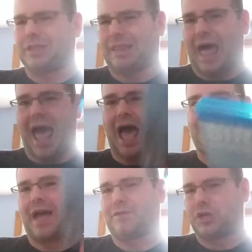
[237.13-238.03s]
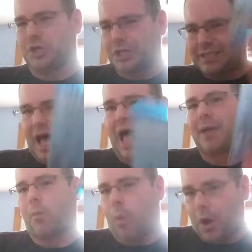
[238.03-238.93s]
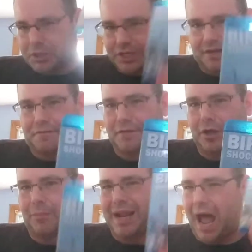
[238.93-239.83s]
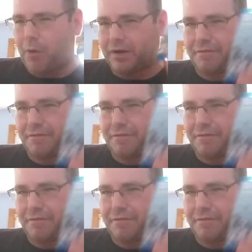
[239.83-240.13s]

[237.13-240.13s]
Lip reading: laugh, have a good time watching a film, an hour and